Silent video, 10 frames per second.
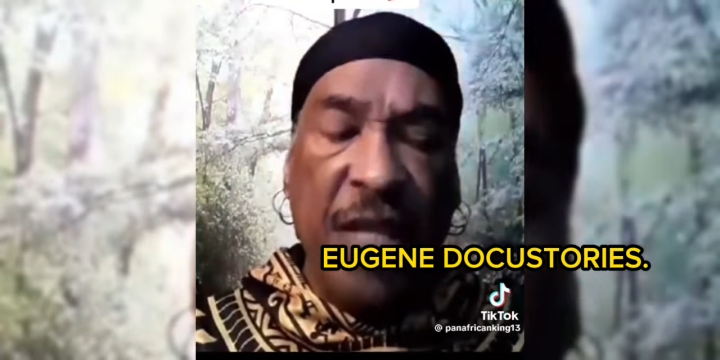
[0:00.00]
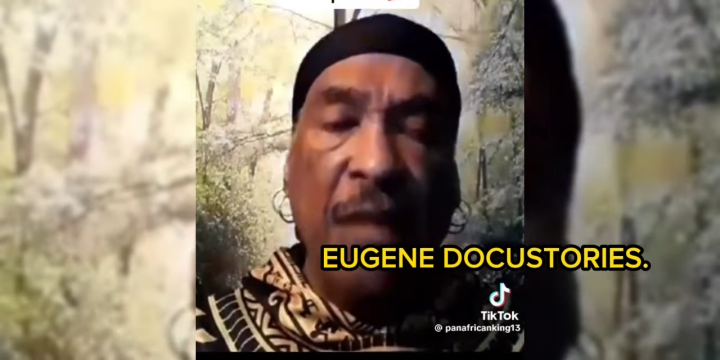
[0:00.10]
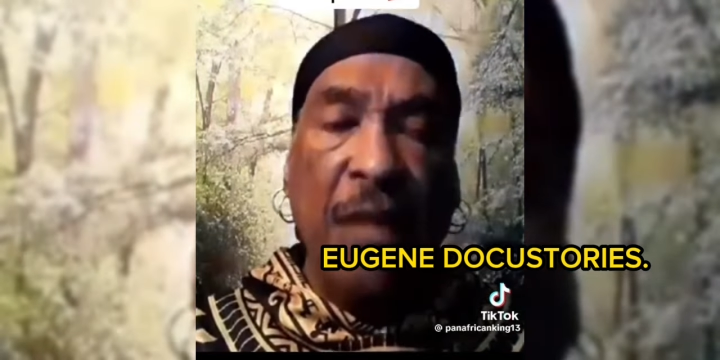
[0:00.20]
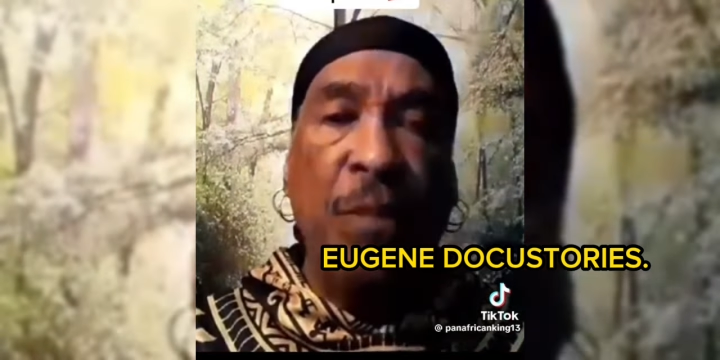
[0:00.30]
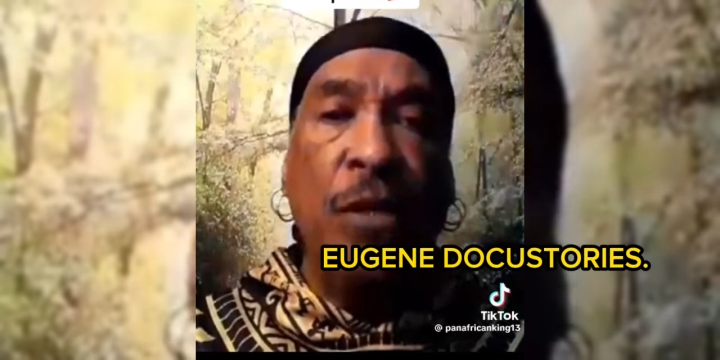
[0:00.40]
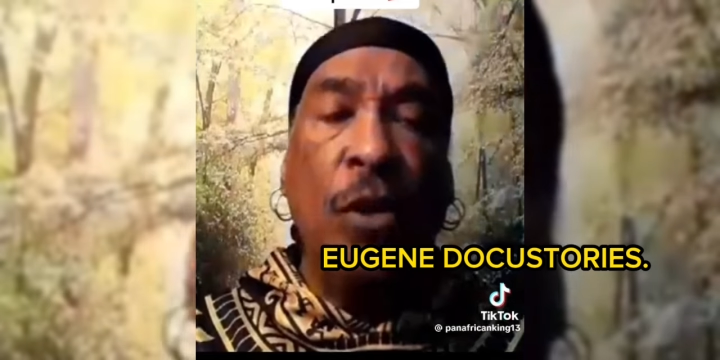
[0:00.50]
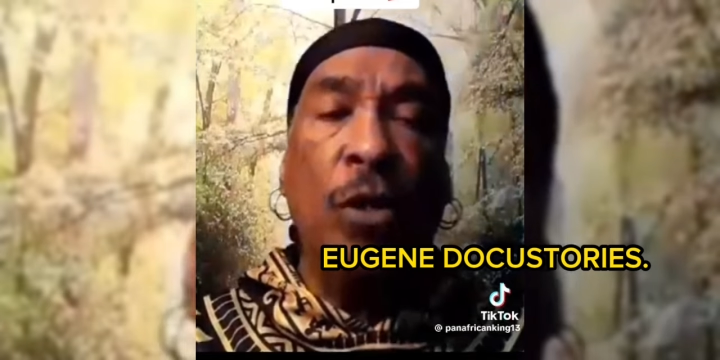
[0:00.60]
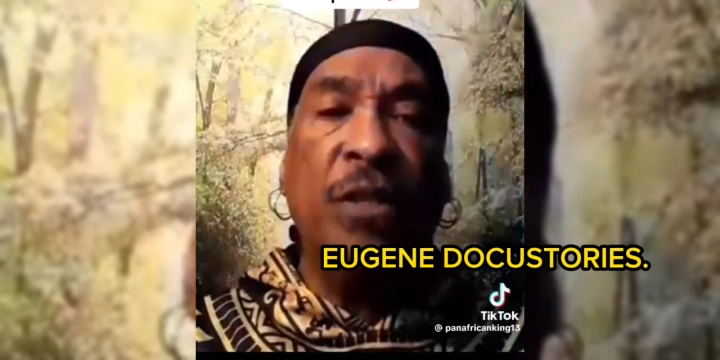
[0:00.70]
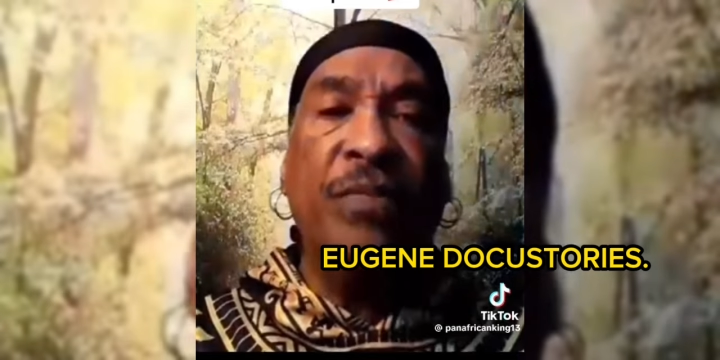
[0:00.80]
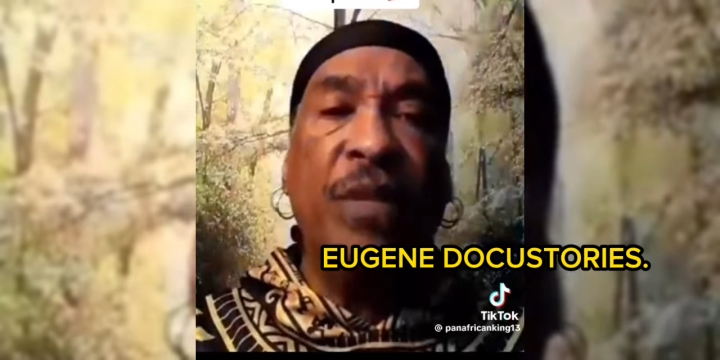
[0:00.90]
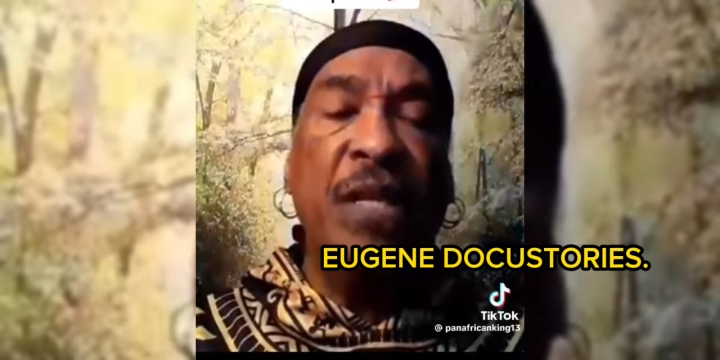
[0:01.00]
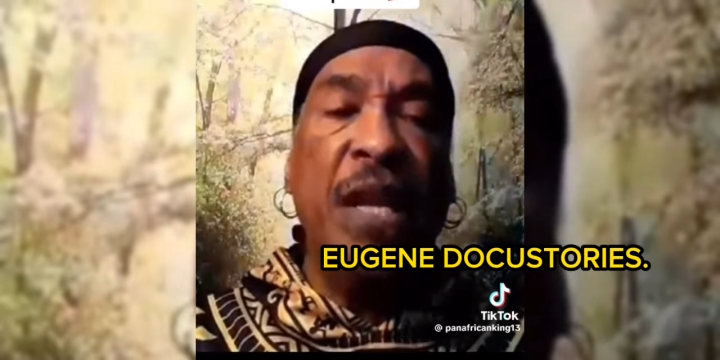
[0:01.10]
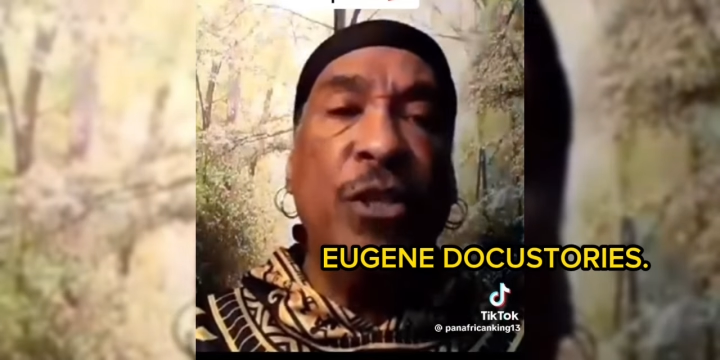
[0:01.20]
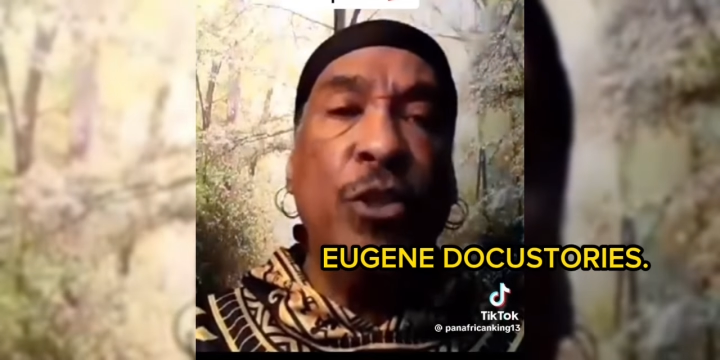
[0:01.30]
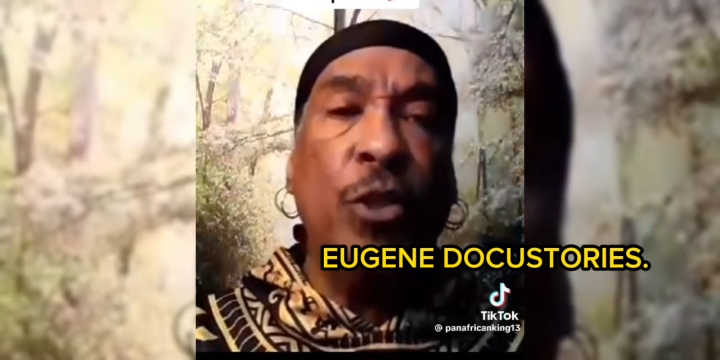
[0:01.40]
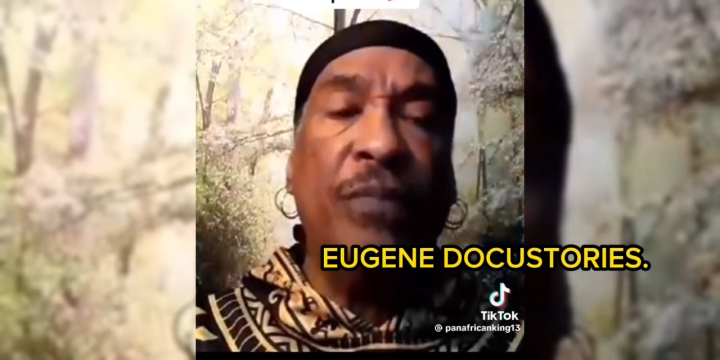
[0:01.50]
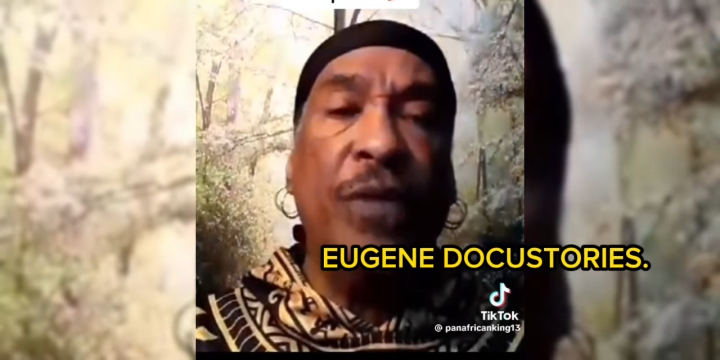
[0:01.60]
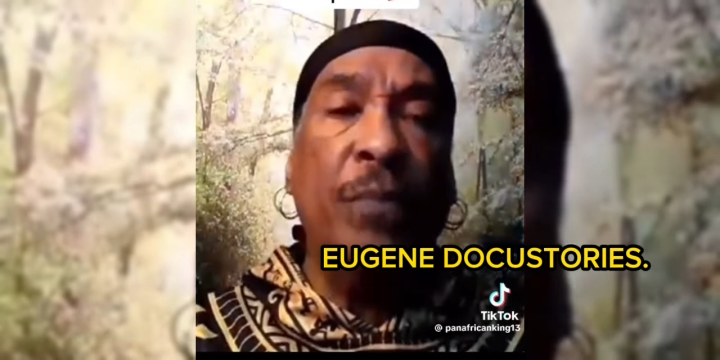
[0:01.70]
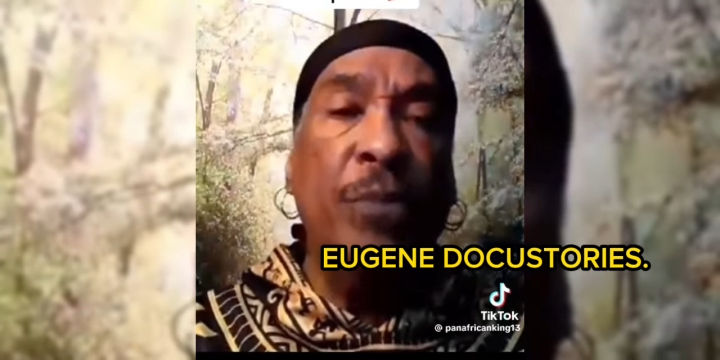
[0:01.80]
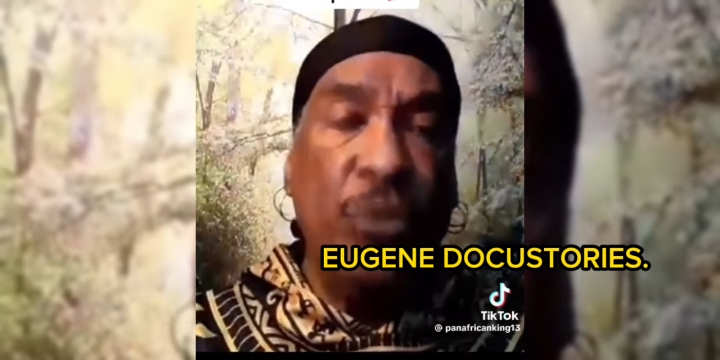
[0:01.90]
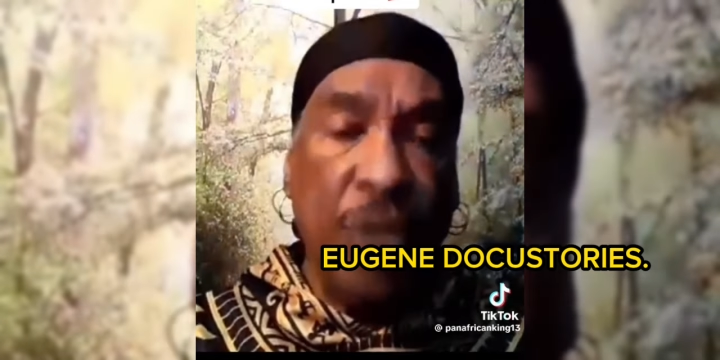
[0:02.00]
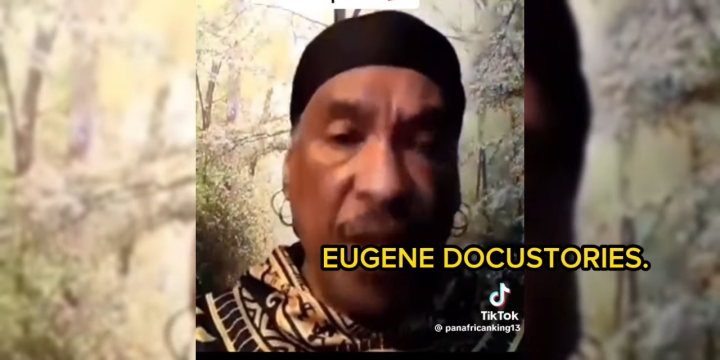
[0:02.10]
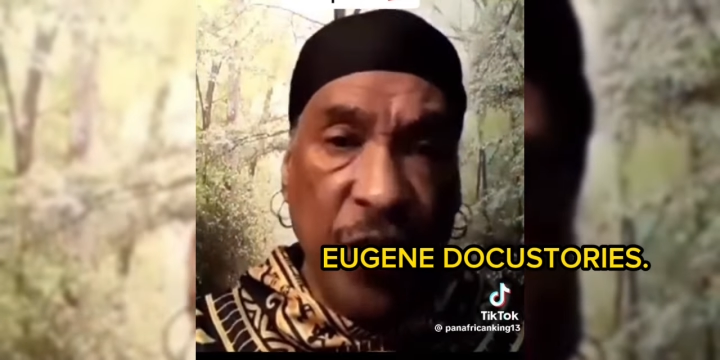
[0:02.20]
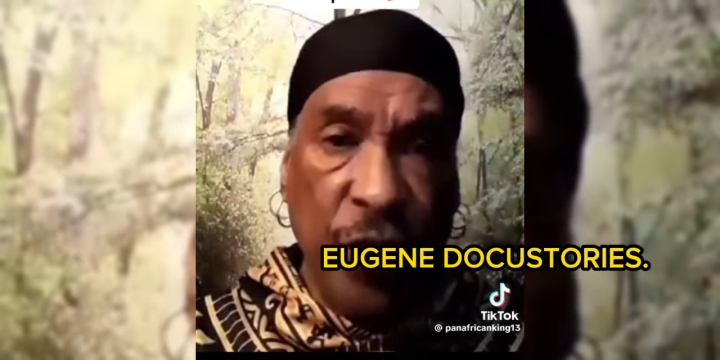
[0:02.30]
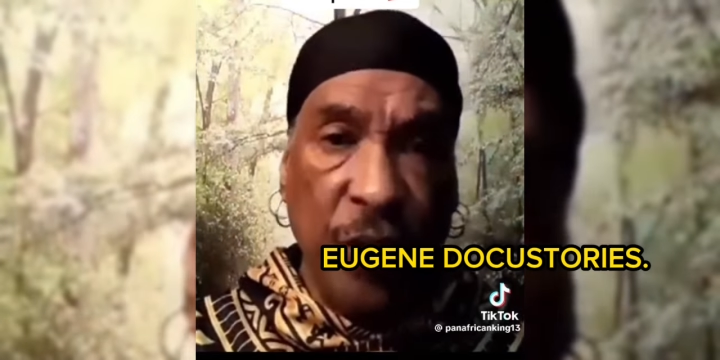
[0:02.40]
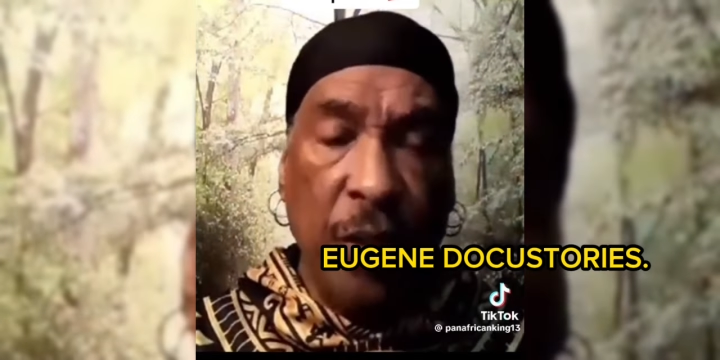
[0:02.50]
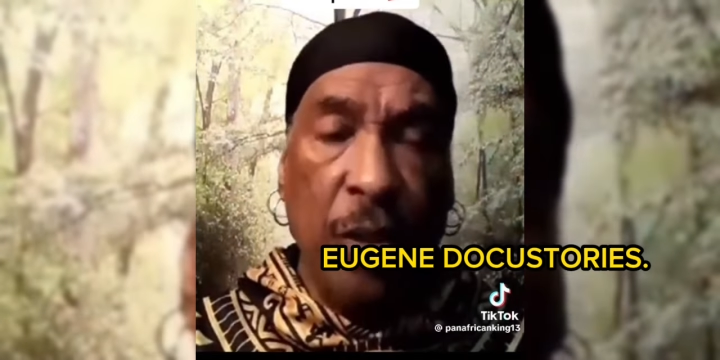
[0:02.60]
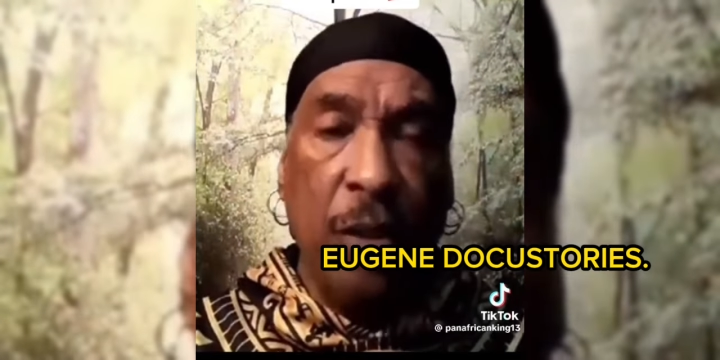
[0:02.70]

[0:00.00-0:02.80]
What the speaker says: that because of the nature of their mutation